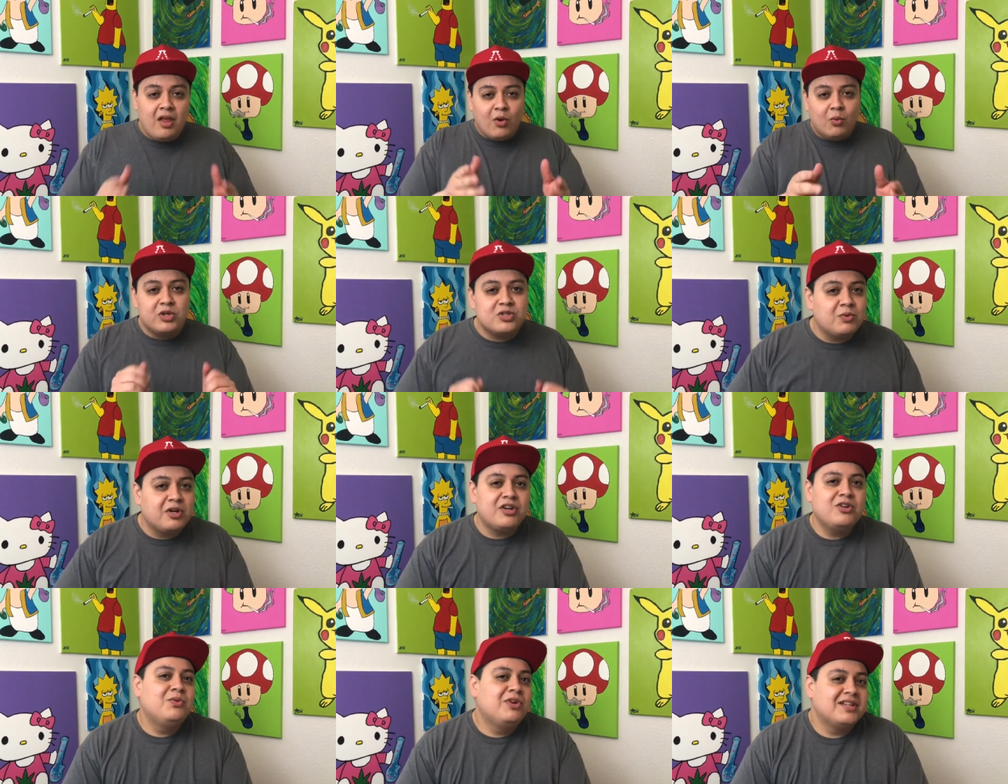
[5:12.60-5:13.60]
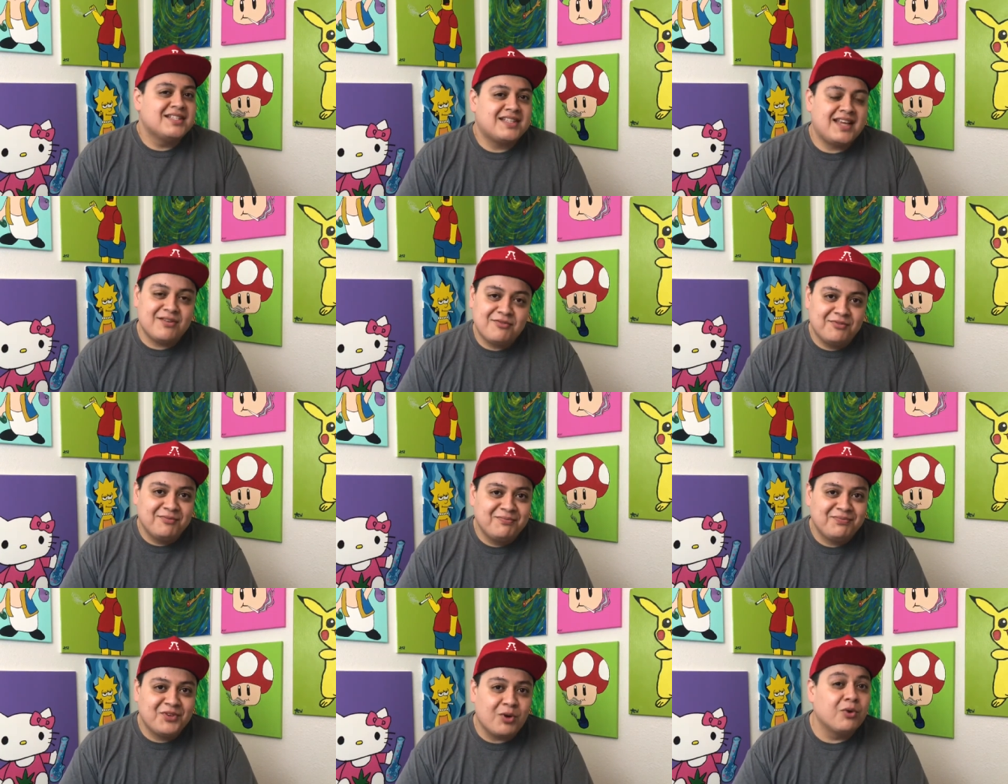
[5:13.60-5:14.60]
Which one are you gonna save?
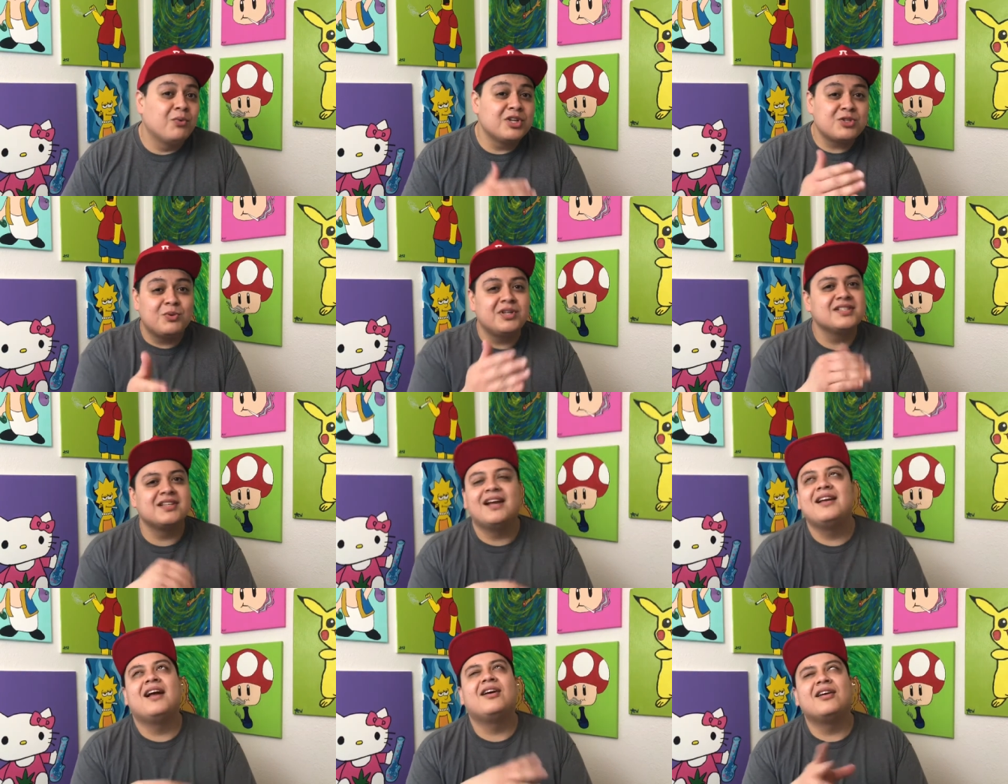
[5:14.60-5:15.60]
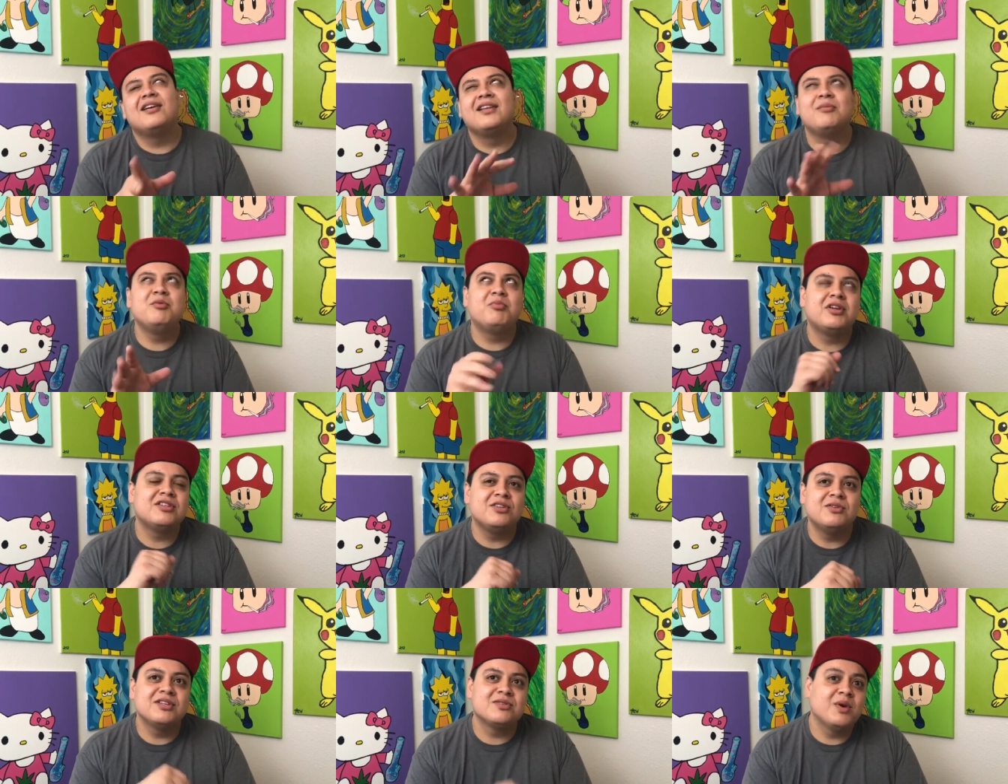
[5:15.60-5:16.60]
Or which one is, or let me put it to
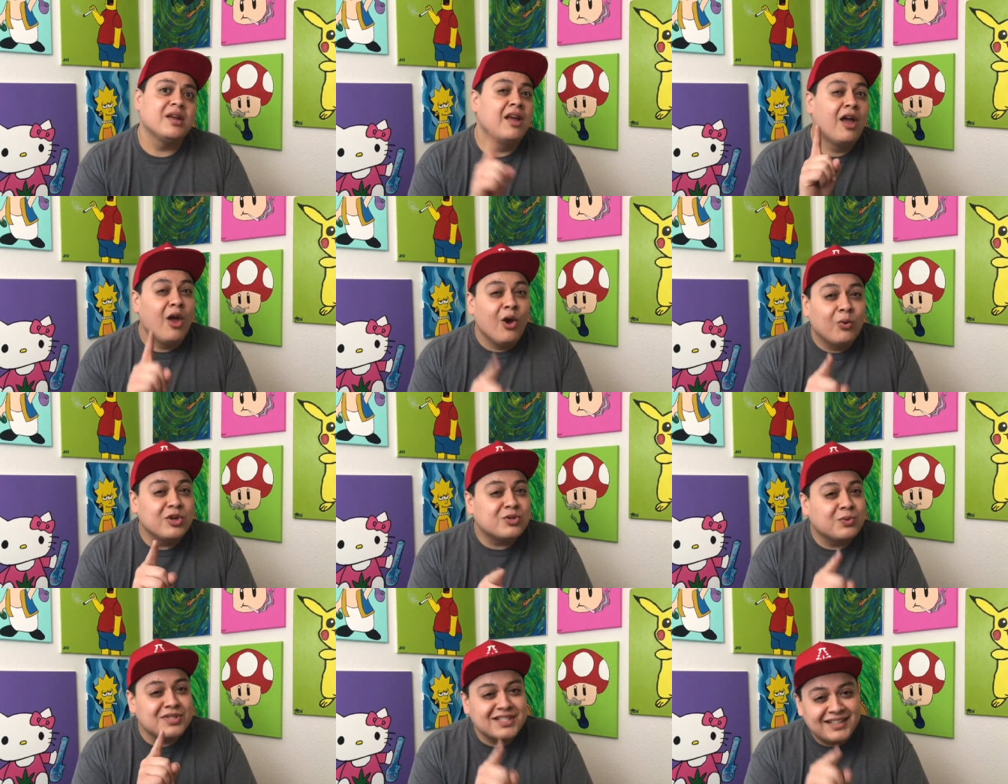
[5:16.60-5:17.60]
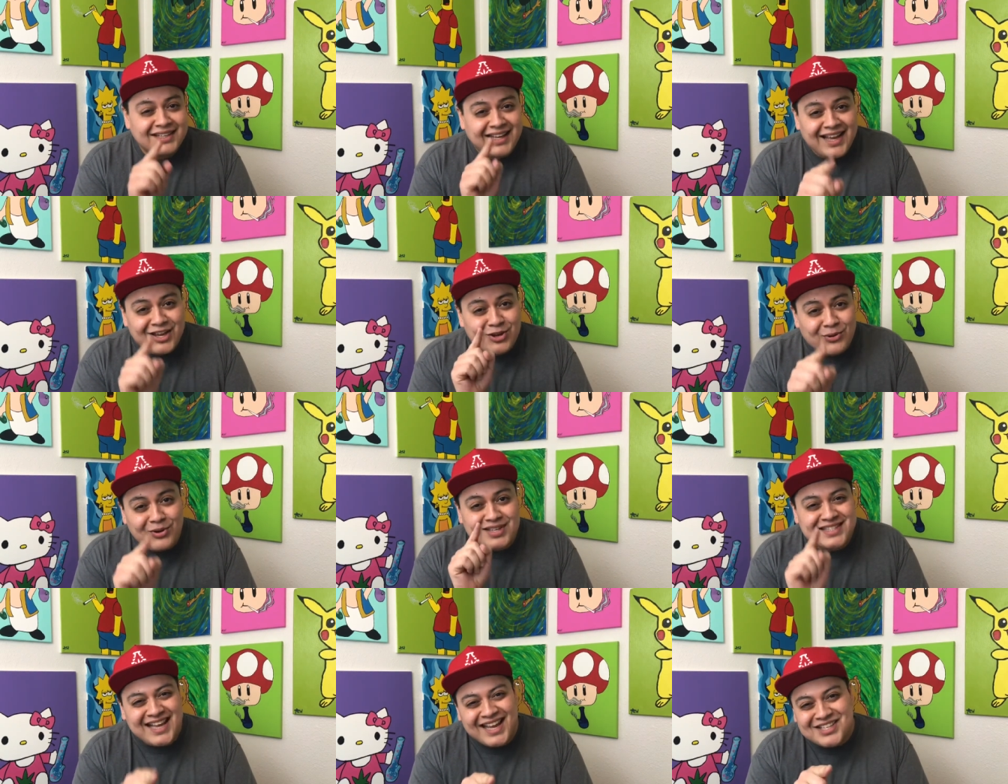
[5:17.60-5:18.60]
you this way, which one's gonna get your
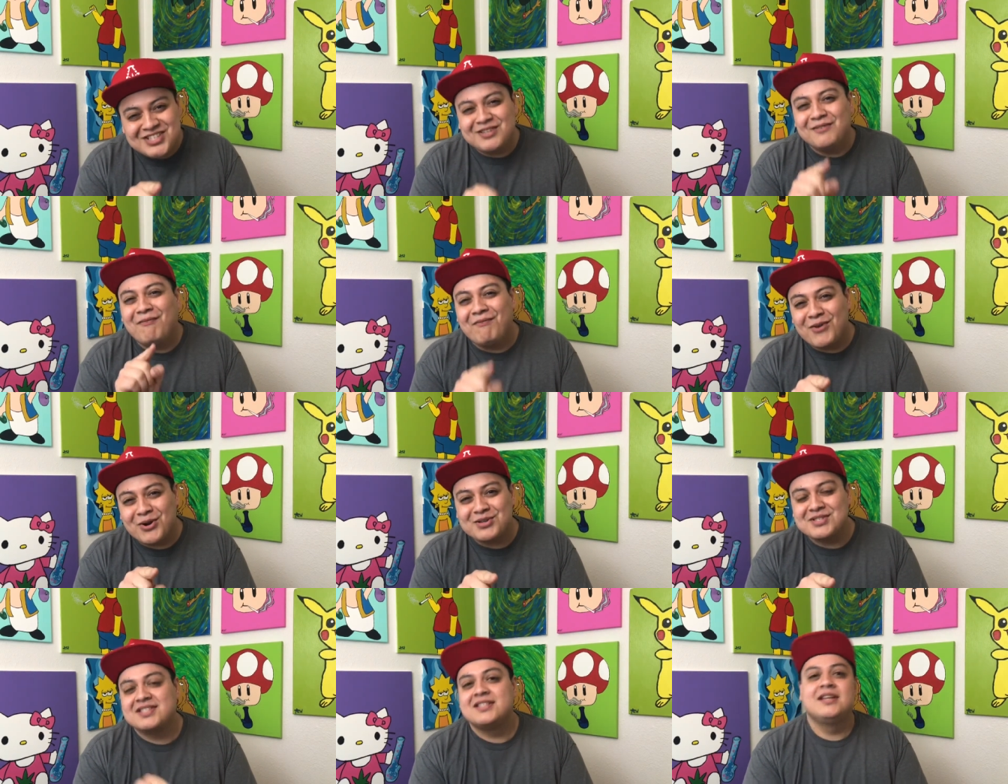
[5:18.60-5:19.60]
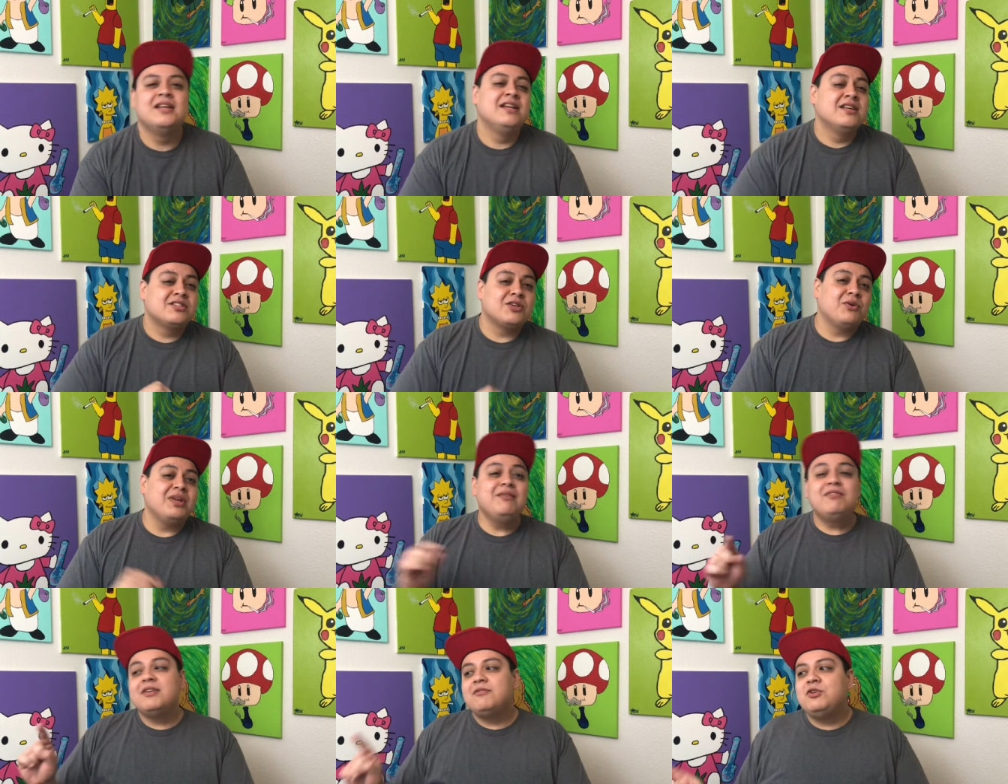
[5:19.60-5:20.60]
attention first? So
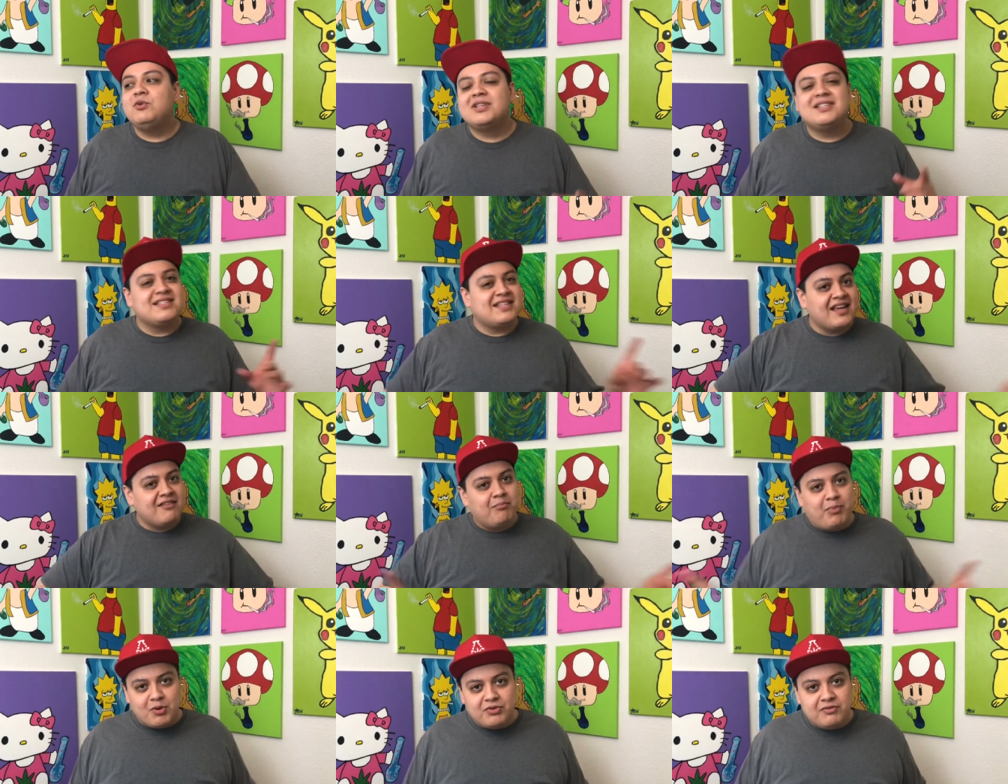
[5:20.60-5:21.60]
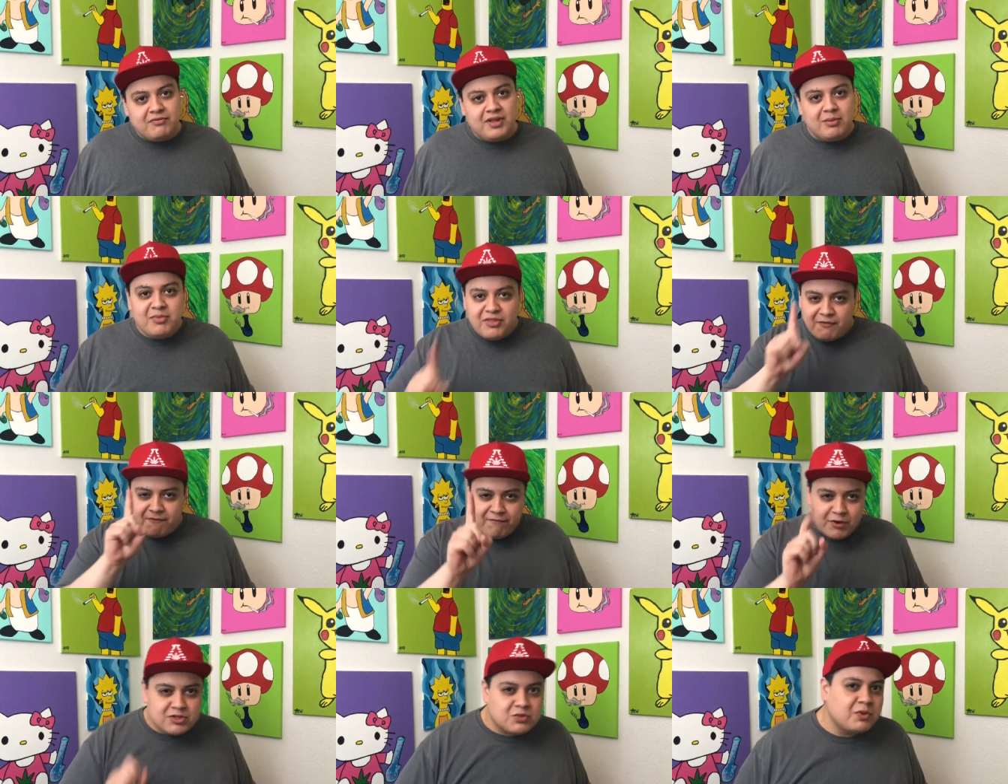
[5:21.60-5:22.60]
even if you can save both of them, the
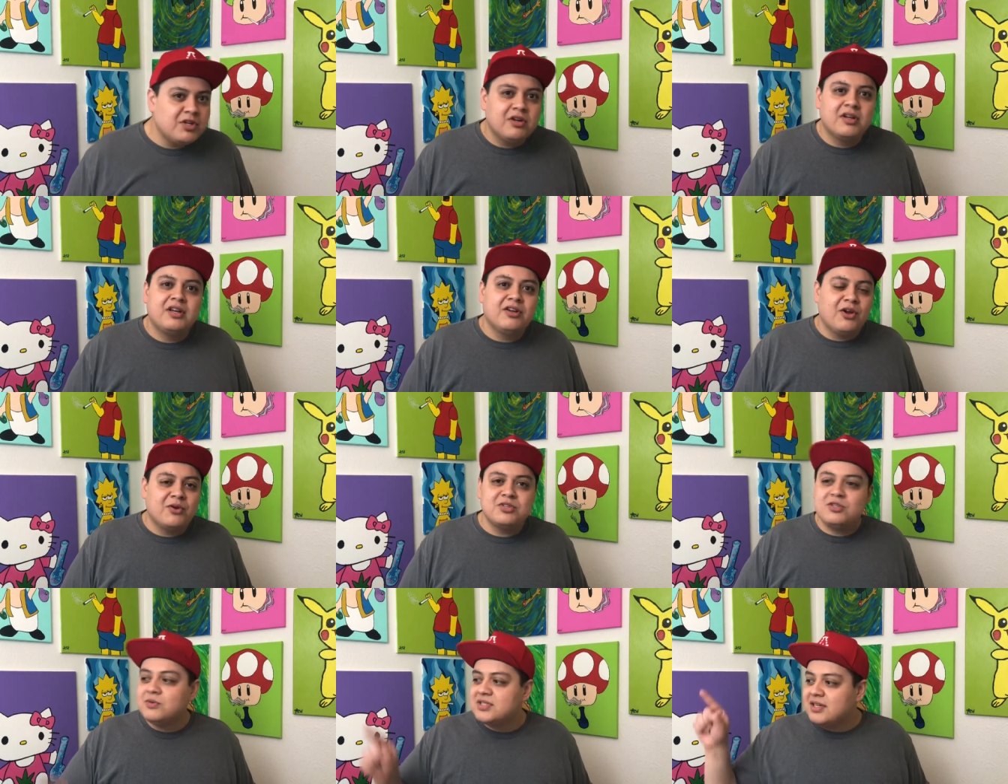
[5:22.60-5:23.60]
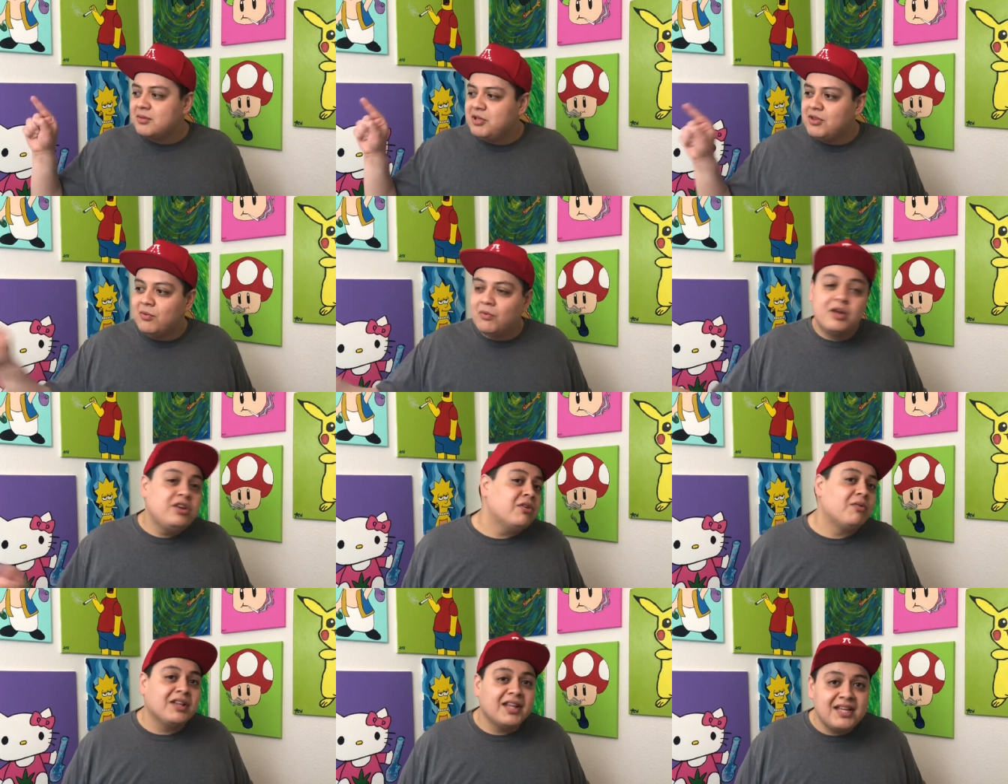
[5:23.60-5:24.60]
first one you're gonna go to is gonna be the one
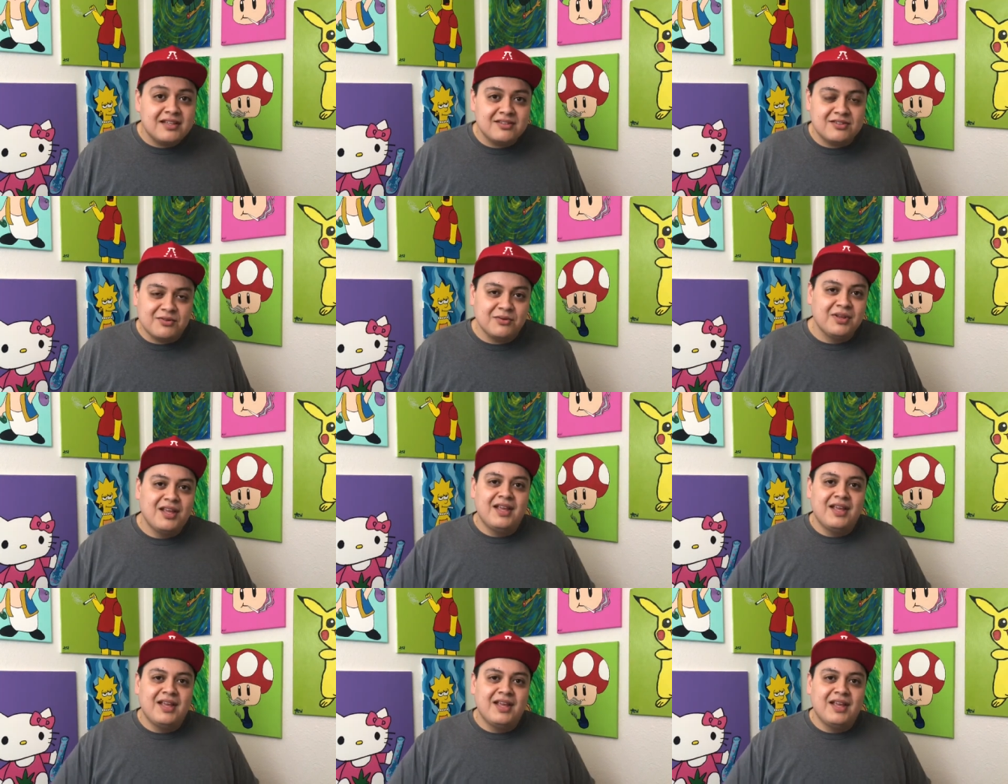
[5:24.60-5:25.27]
you're related to.